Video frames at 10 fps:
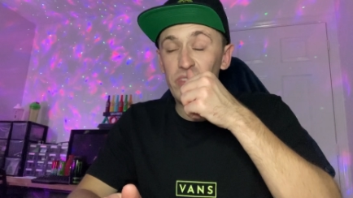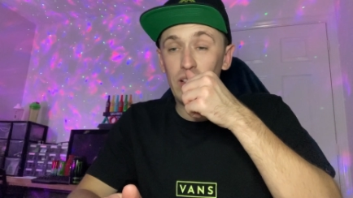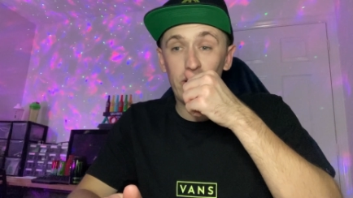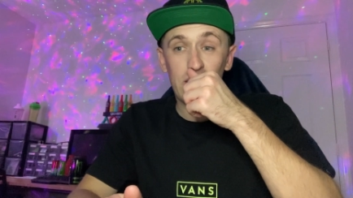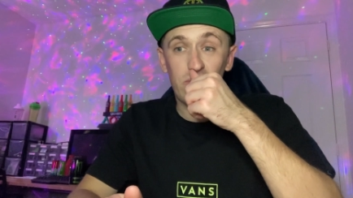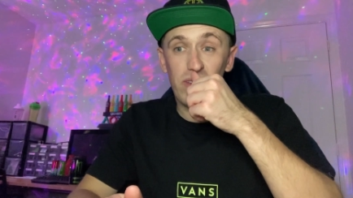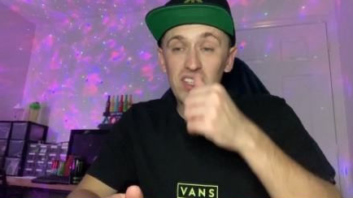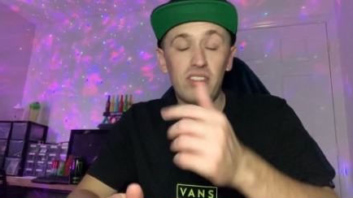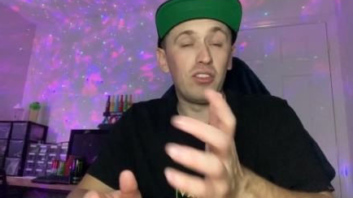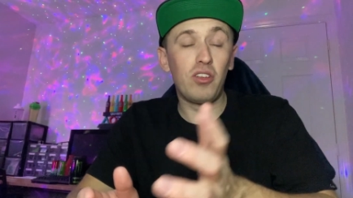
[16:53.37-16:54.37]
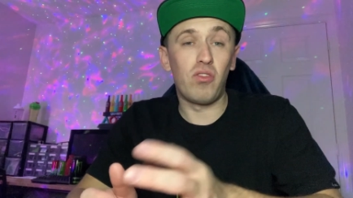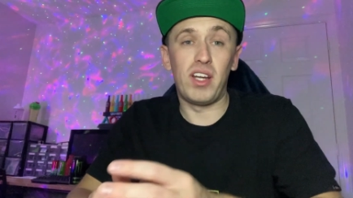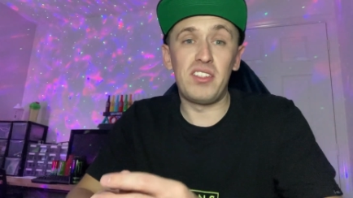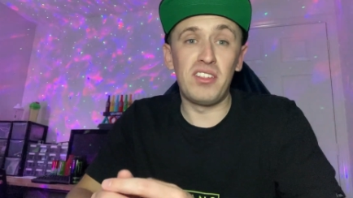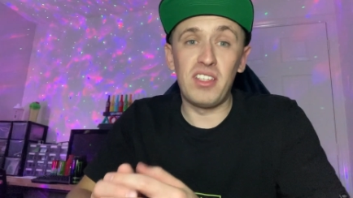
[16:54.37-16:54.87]
like inventing and
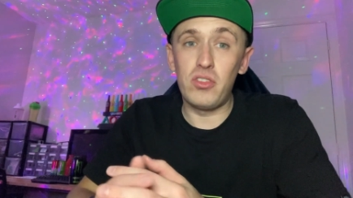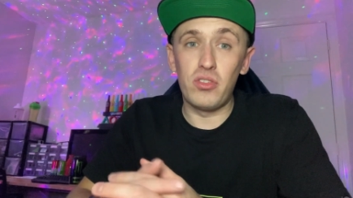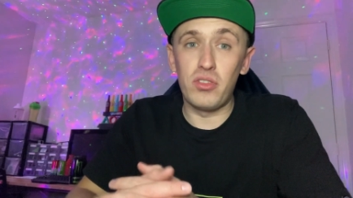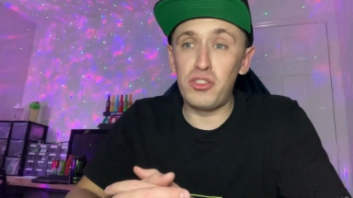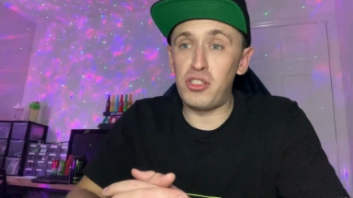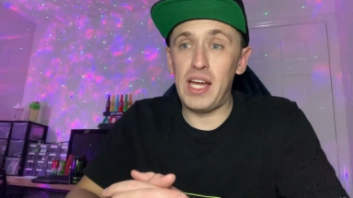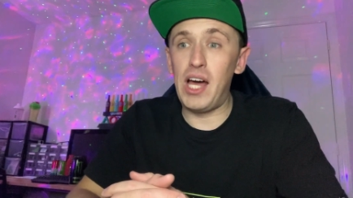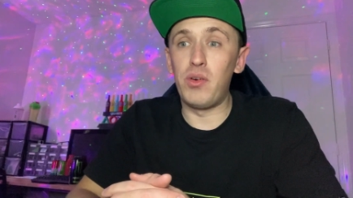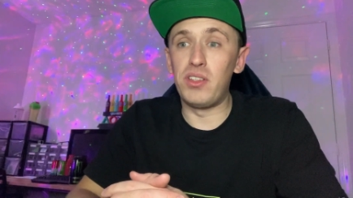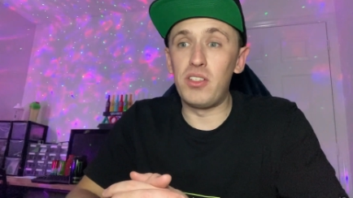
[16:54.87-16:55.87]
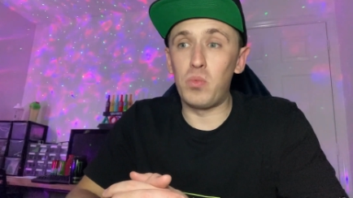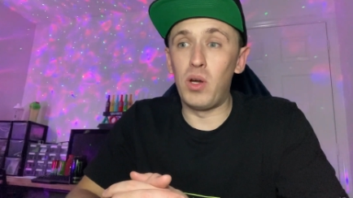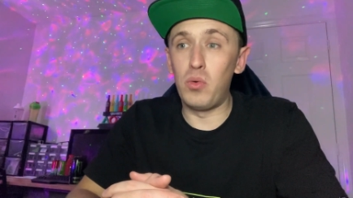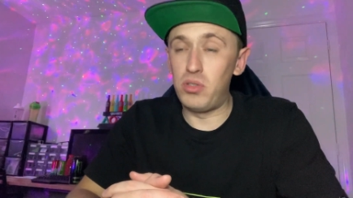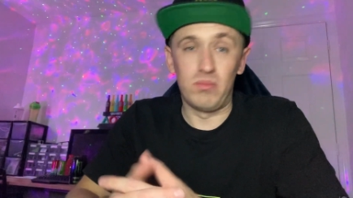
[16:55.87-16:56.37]
creating is just out this
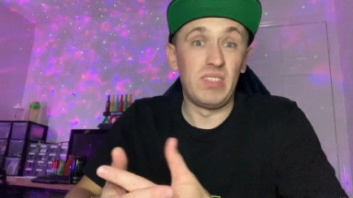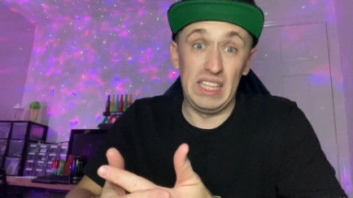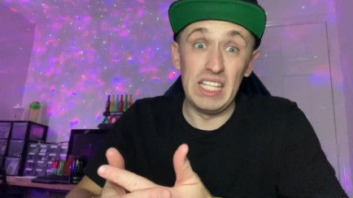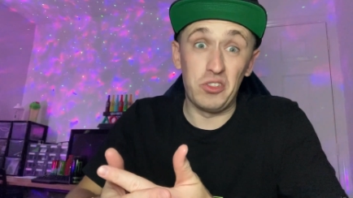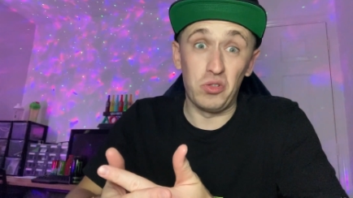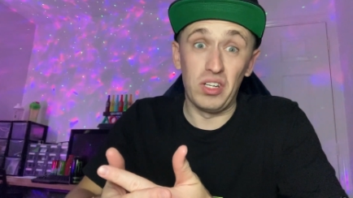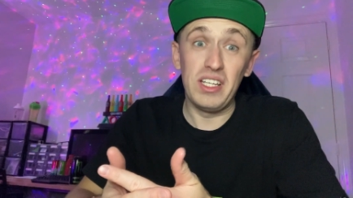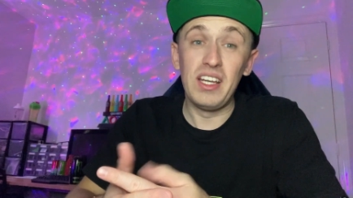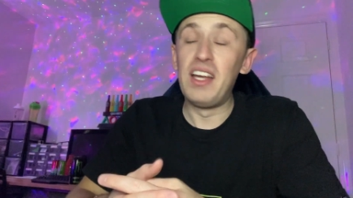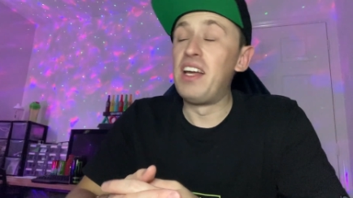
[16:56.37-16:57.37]
world, literally.